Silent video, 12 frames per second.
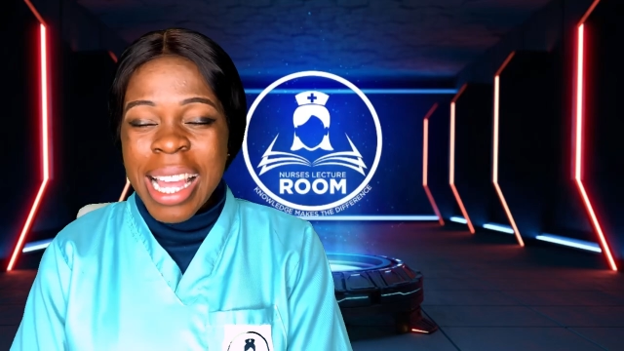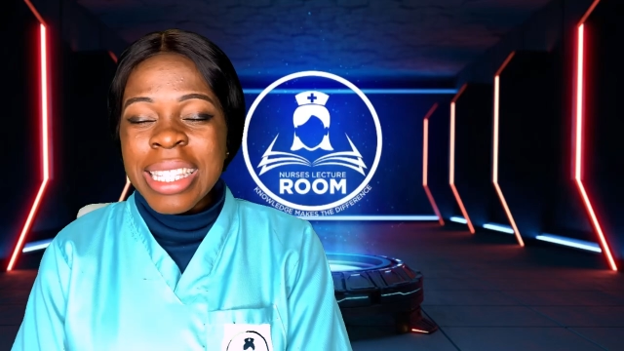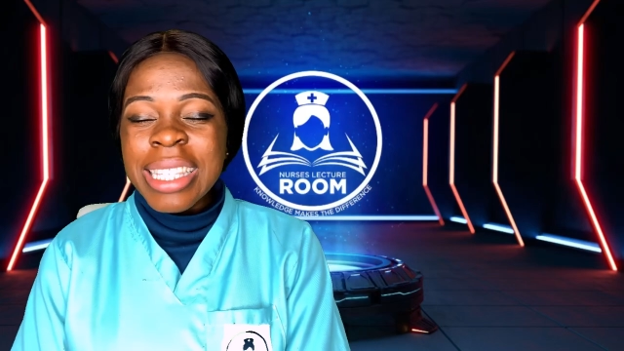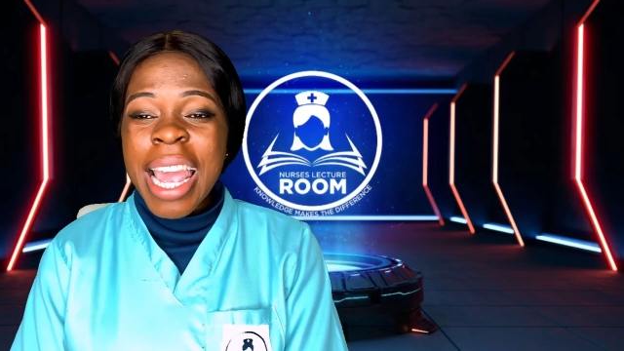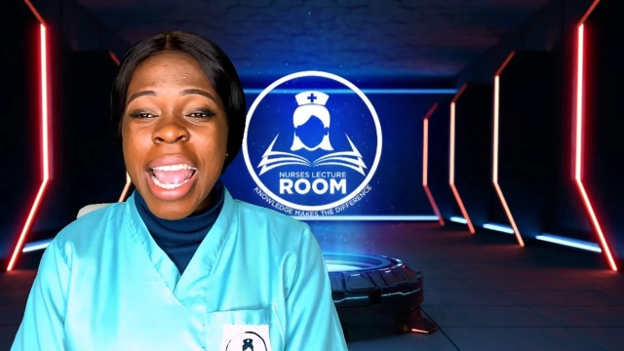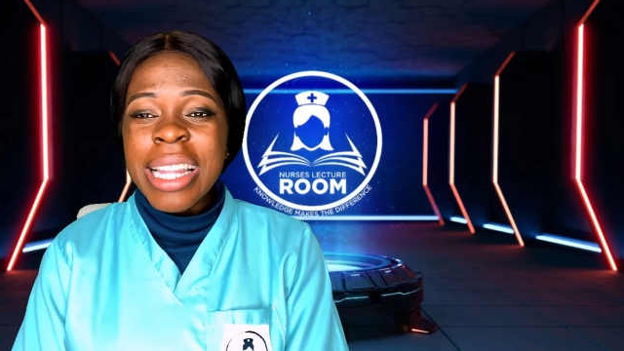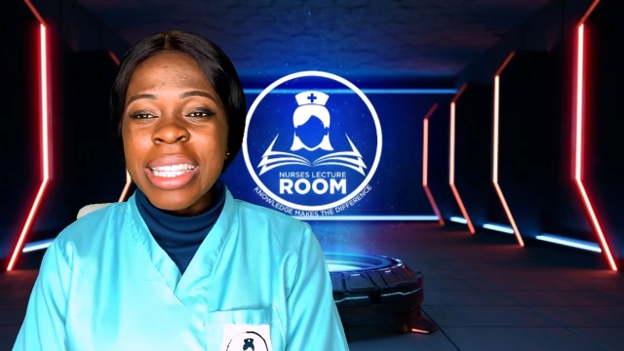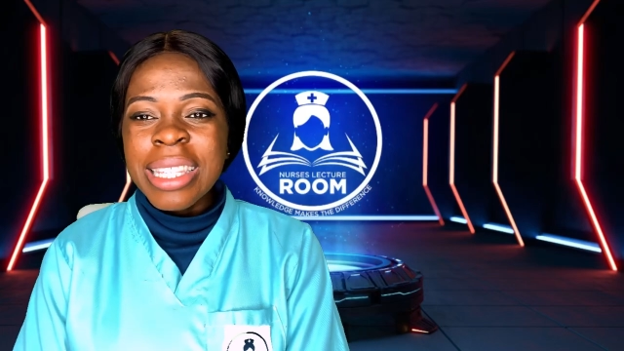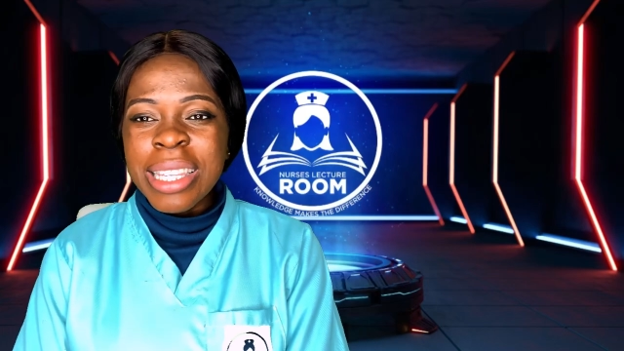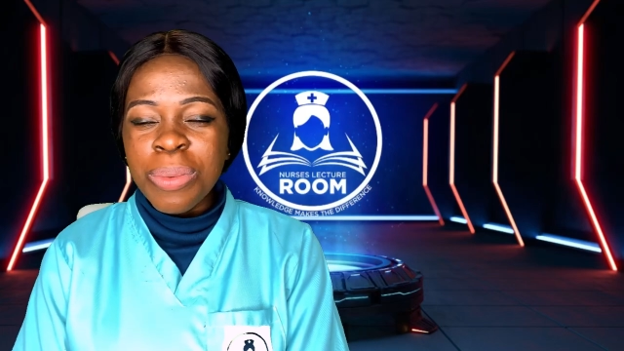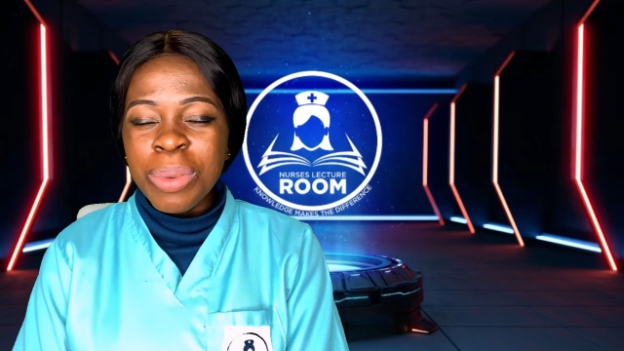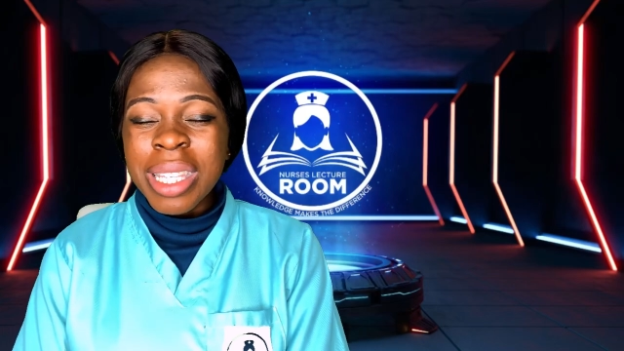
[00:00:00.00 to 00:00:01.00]
10
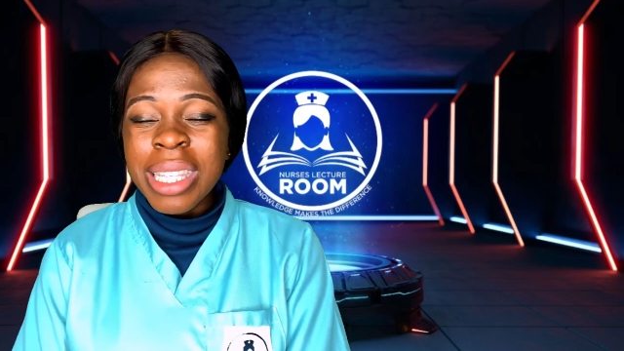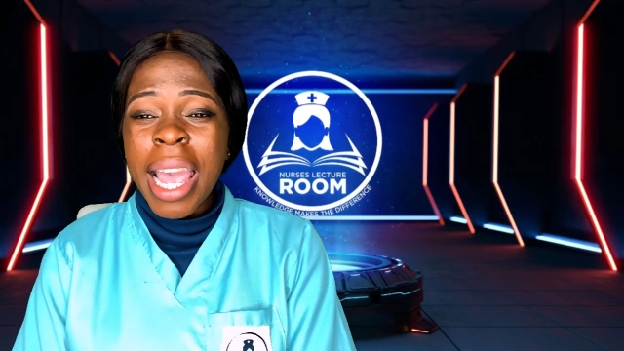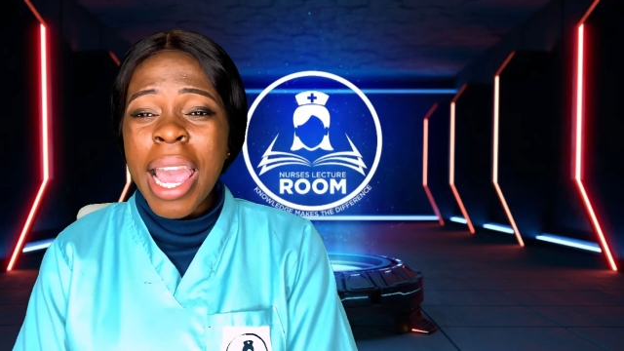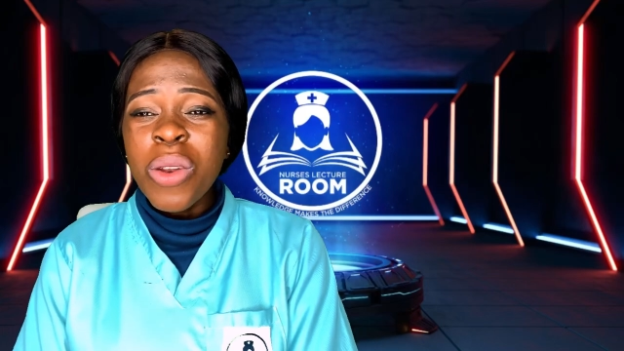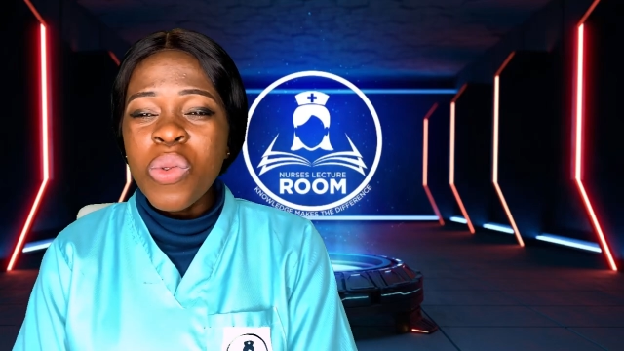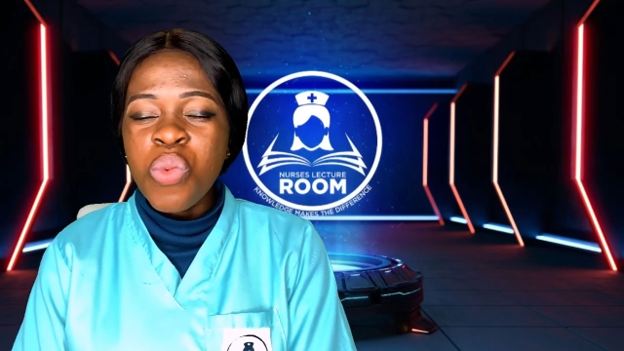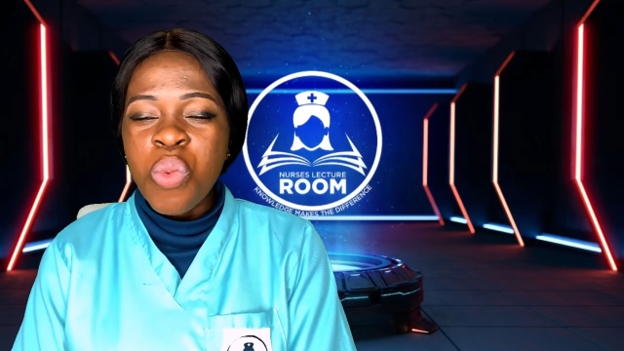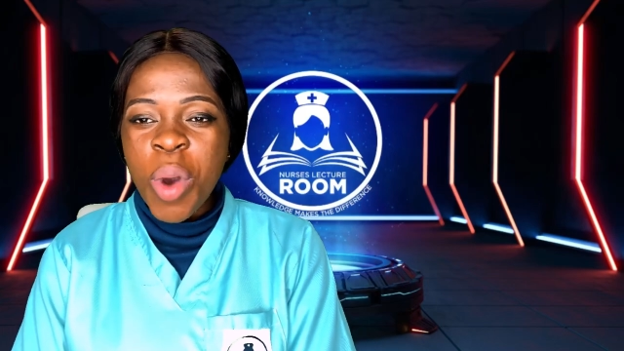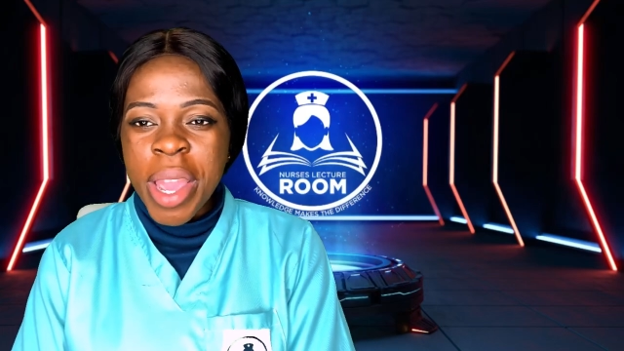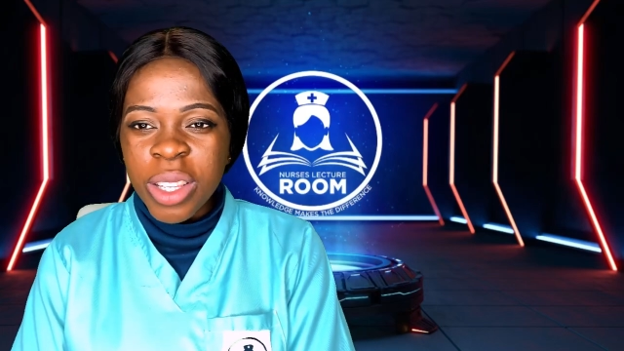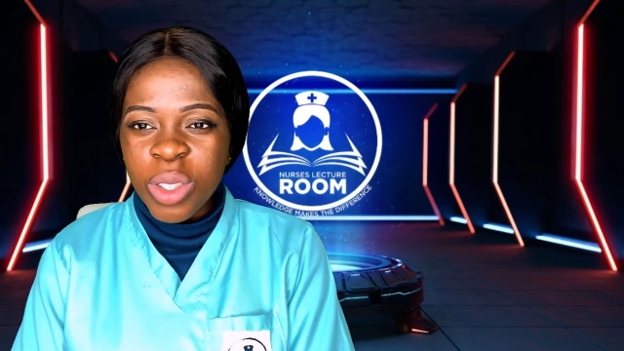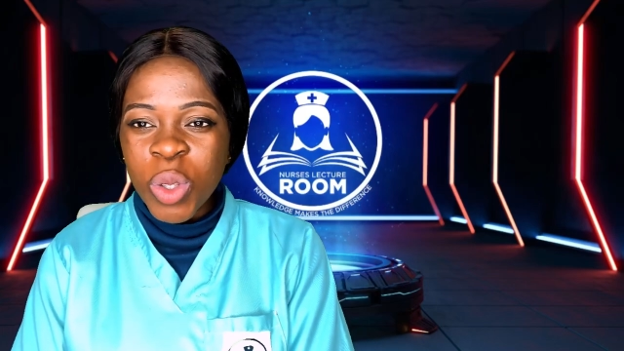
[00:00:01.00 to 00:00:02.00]
tips, 10
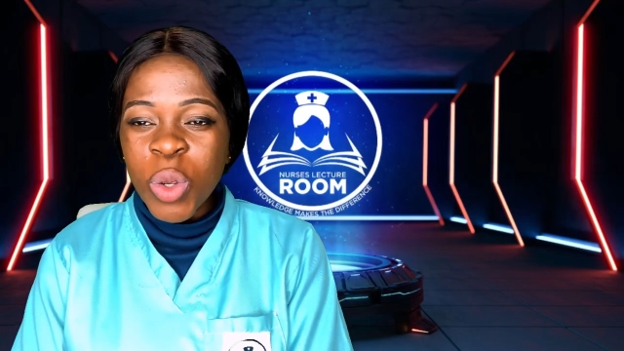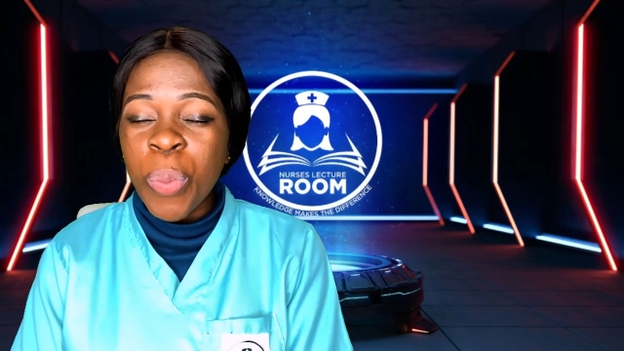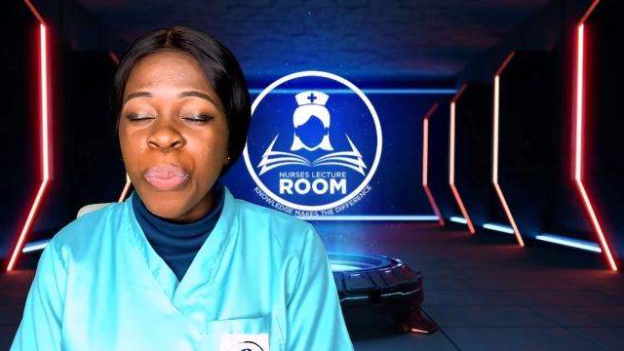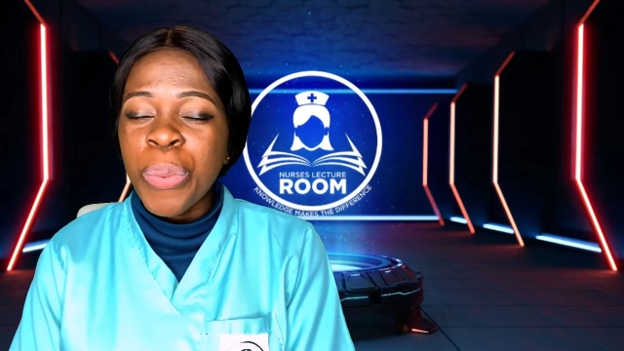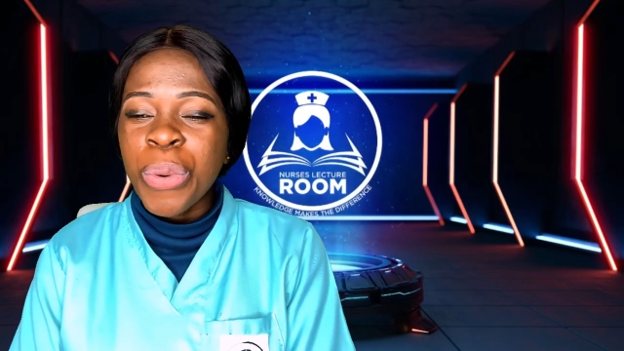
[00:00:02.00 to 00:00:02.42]
ways to